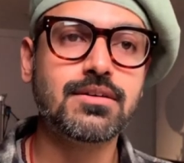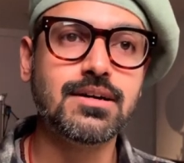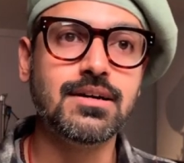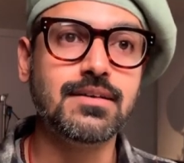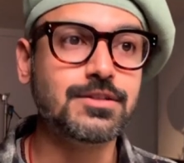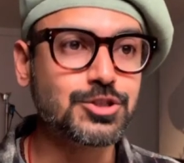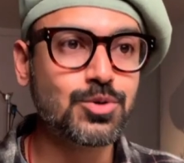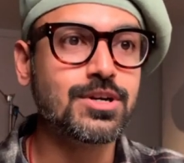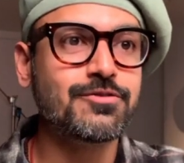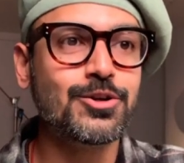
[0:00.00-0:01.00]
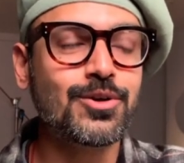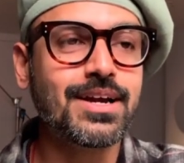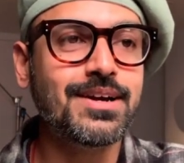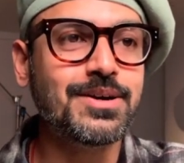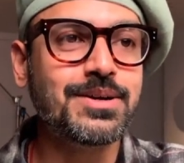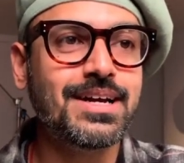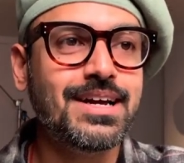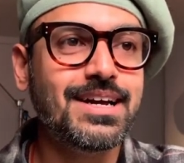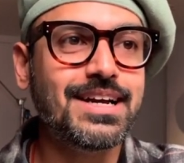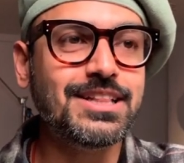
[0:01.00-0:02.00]
in the shoot. If you look here
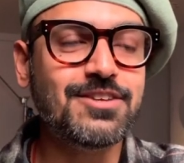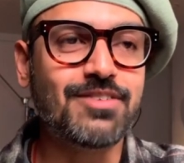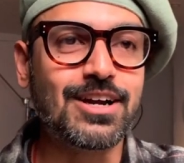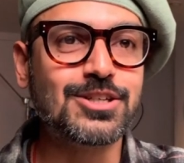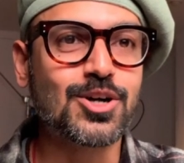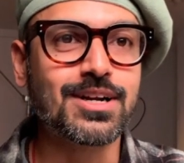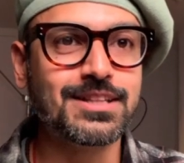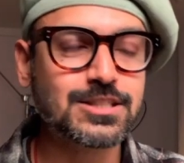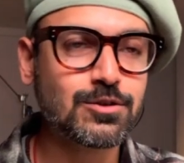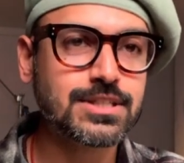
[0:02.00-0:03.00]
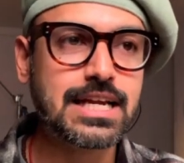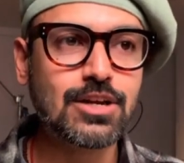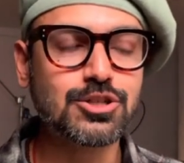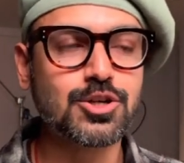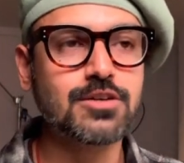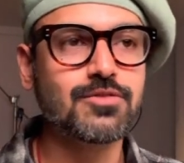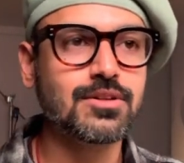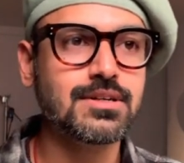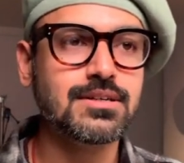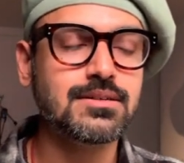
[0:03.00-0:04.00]
in the final shot, and this was the hero shot for
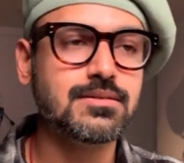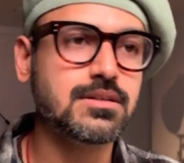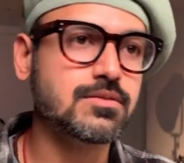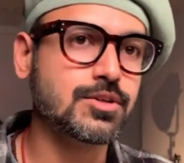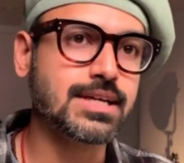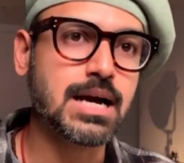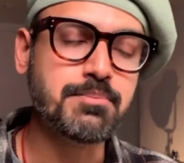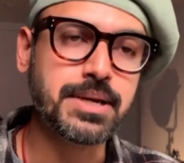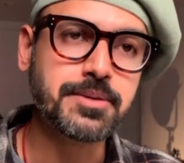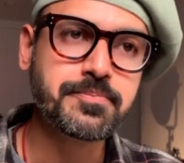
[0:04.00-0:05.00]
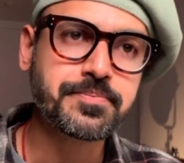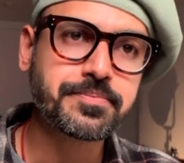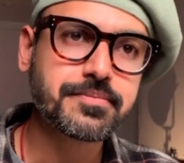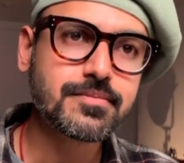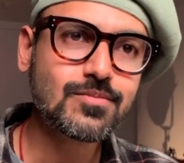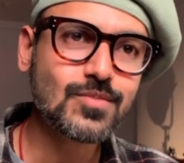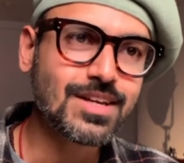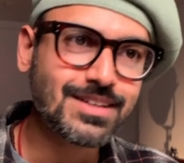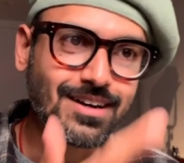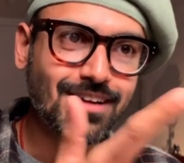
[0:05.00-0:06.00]
the campaign,
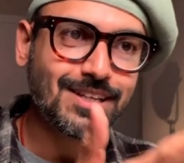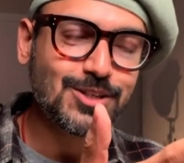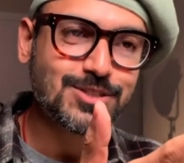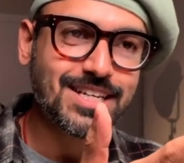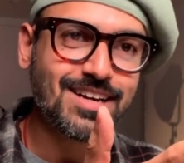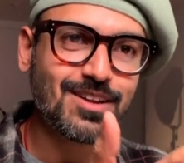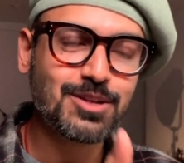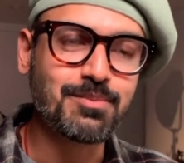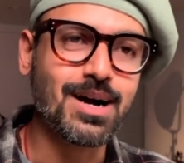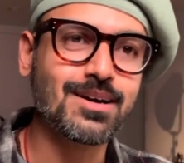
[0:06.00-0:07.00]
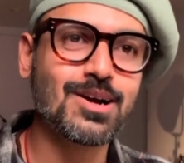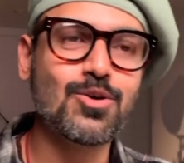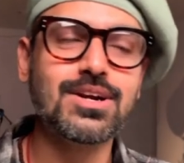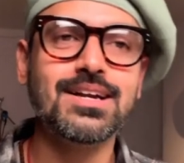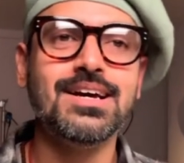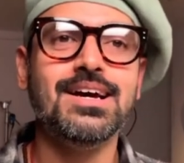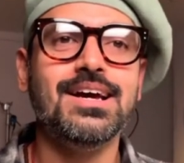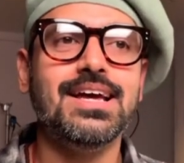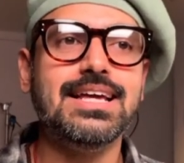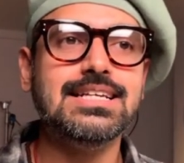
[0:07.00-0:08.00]
the color that you see here in the background
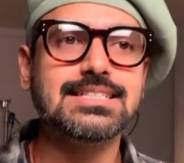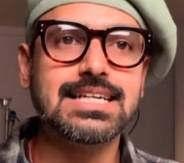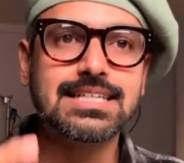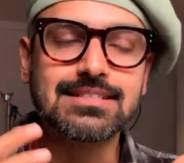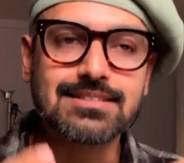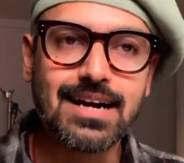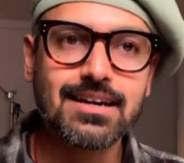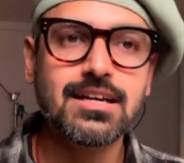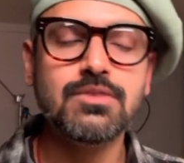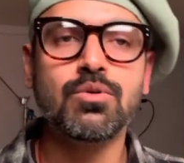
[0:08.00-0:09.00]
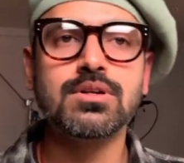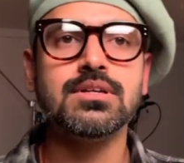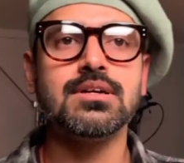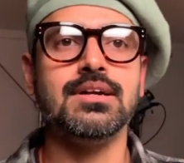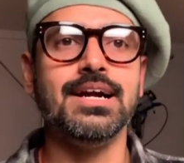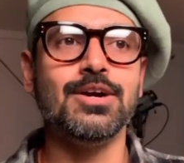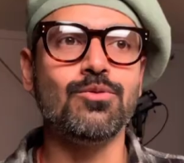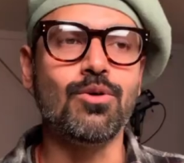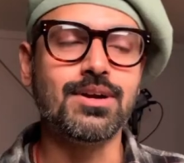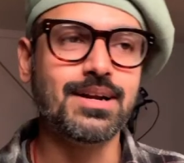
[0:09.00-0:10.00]
is exactly what the client
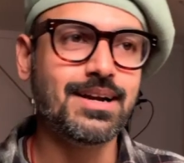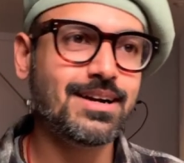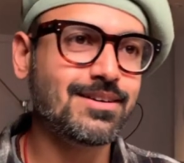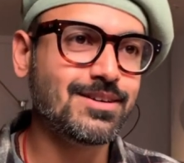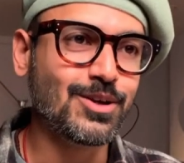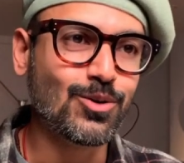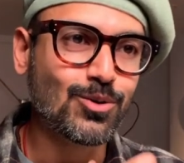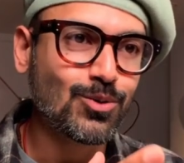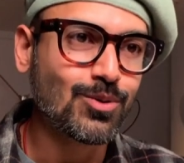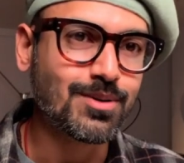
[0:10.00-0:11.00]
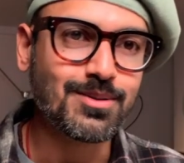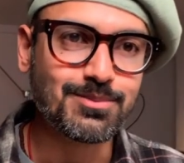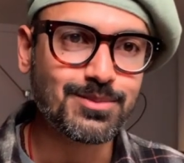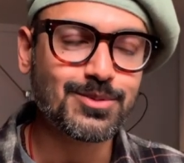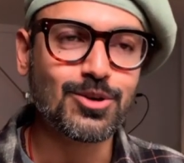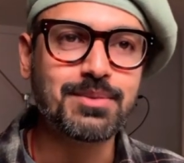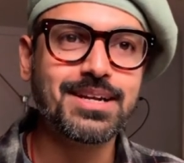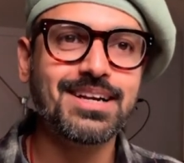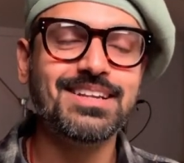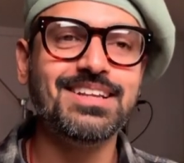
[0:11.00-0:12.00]
wanted, to
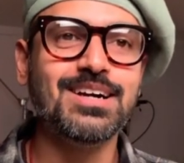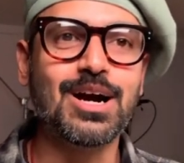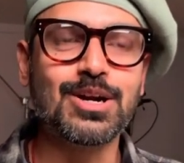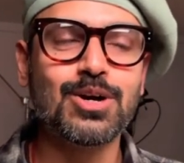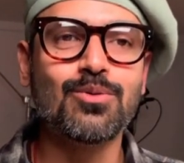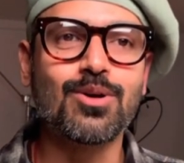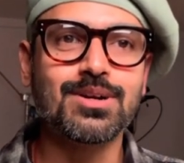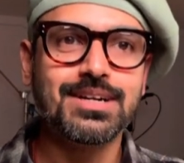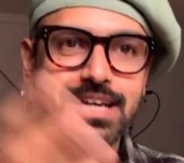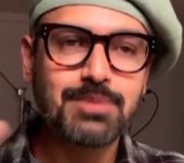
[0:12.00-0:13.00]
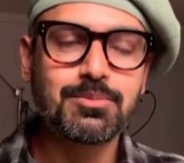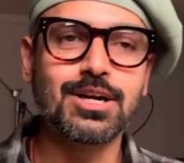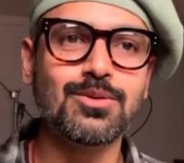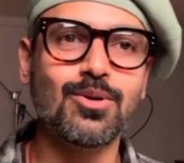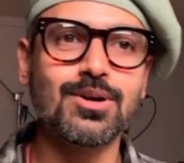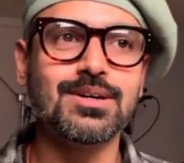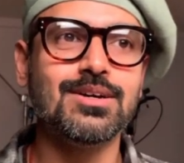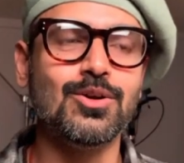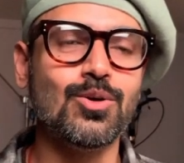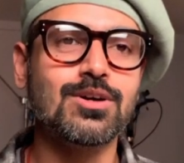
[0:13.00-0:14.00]
imitate the underwater, deep underwater
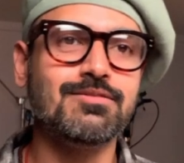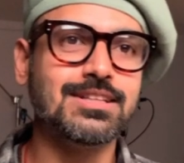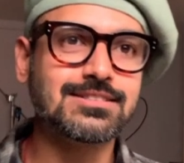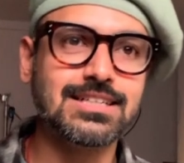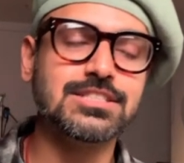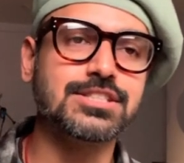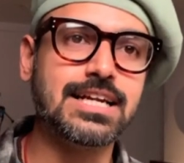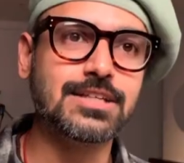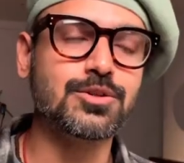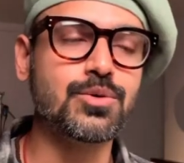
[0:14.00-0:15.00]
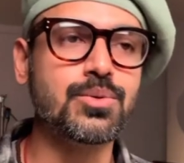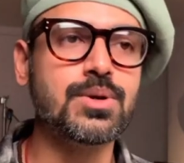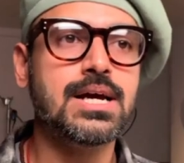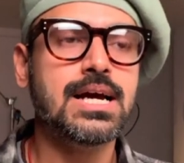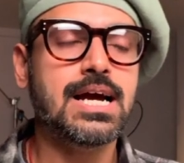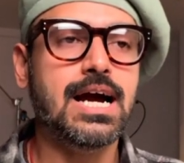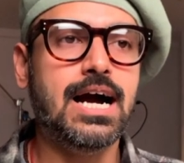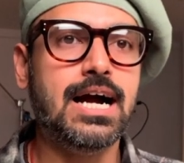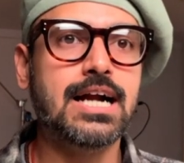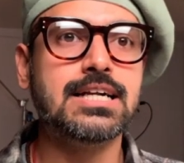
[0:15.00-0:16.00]
look when the sun is shining through.
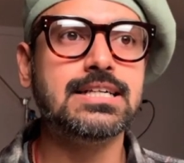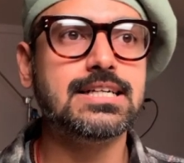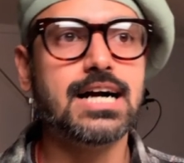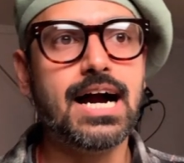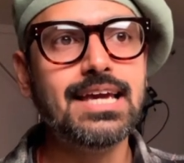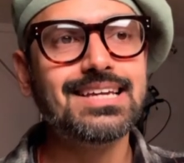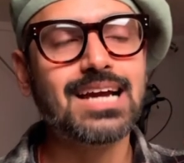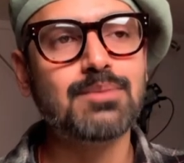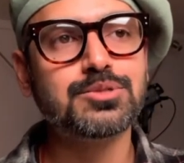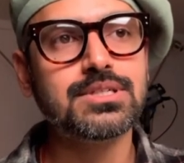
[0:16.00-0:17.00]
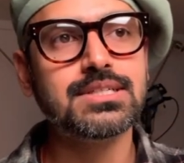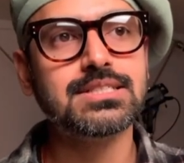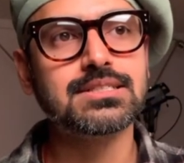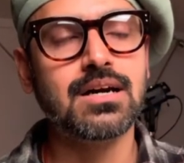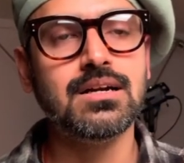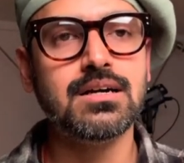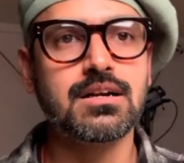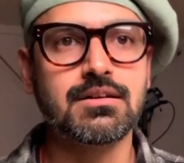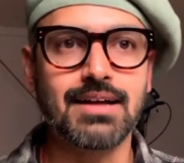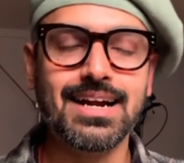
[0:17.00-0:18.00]
And I captured this color
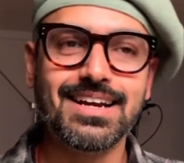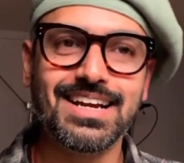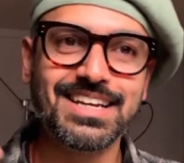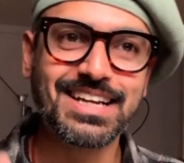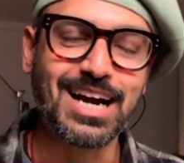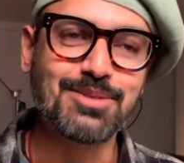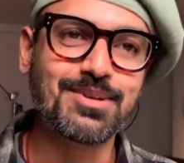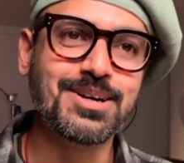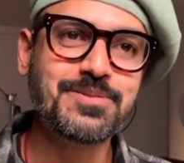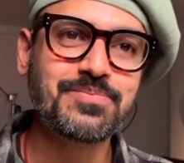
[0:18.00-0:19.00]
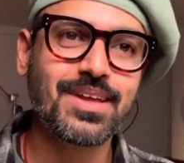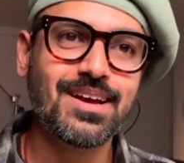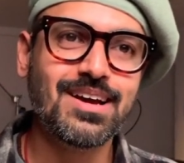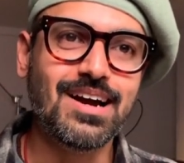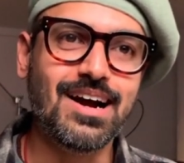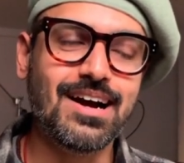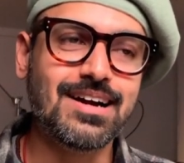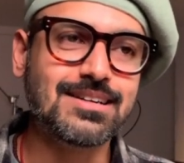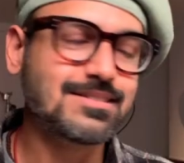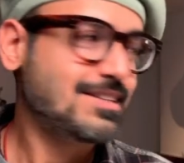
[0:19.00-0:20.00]
right in camera.
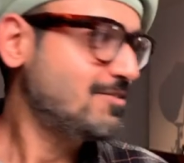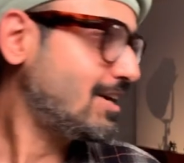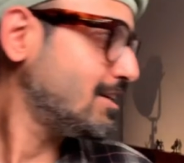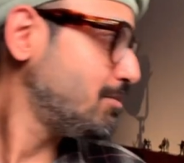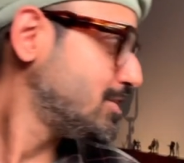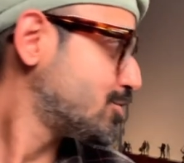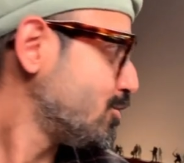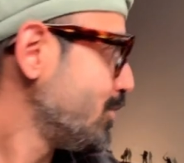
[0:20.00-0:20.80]
And in fact, let me just show you